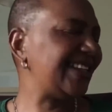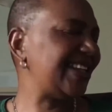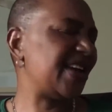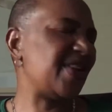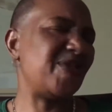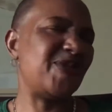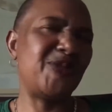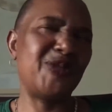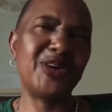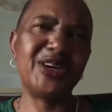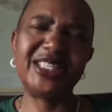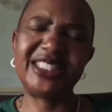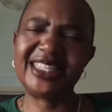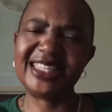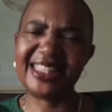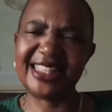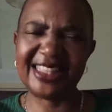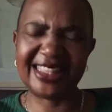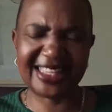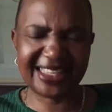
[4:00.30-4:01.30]

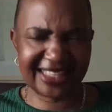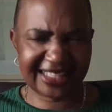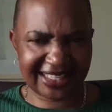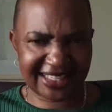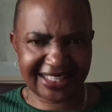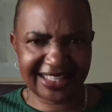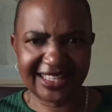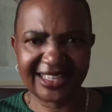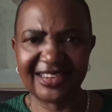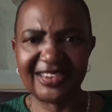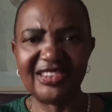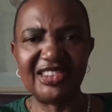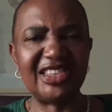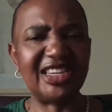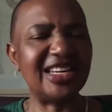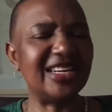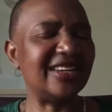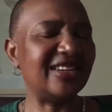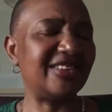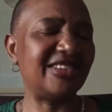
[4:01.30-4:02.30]
avoid this
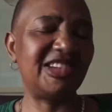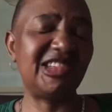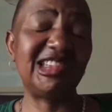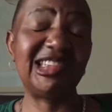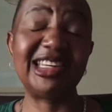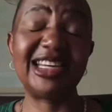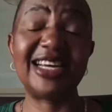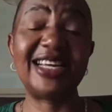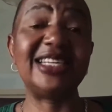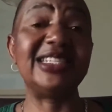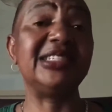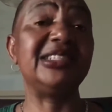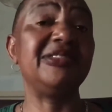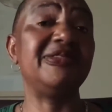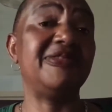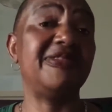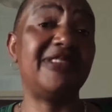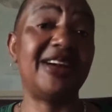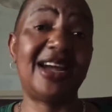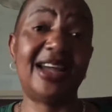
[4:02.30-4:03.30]
generational
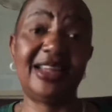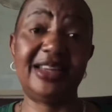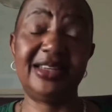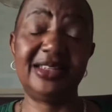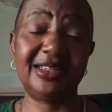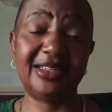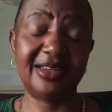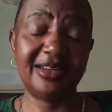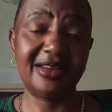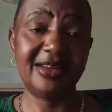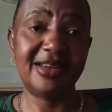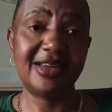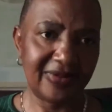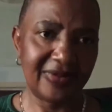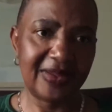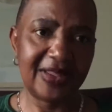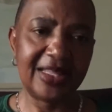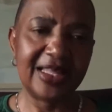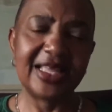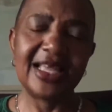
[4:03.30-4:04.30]
divide.
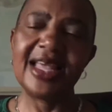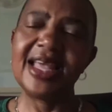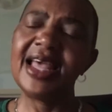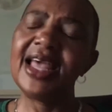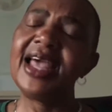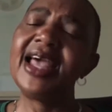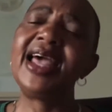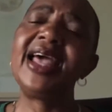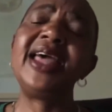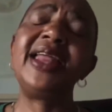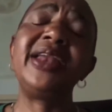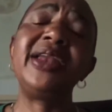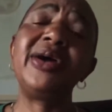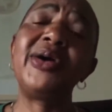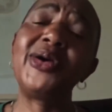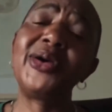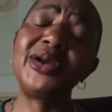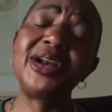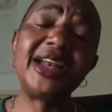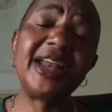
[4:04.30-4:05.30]
An
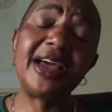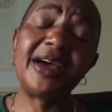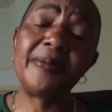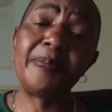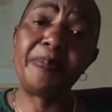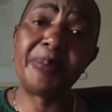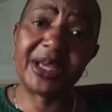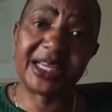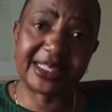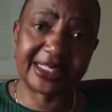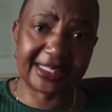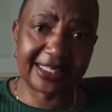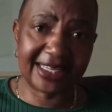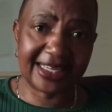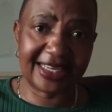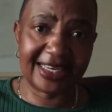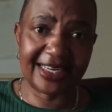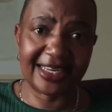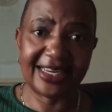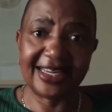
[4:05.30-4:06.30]
older
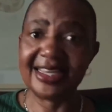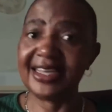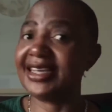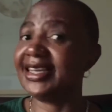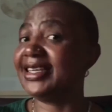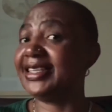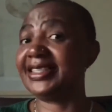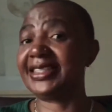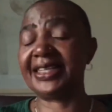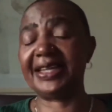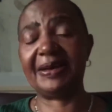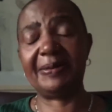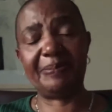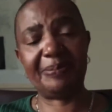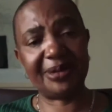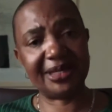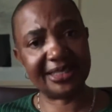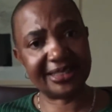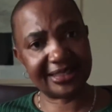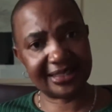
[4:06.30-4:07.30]
person is a
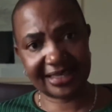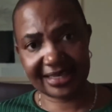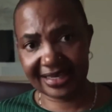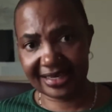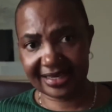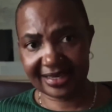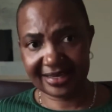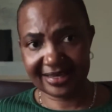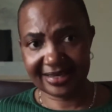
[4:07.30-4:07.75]
person.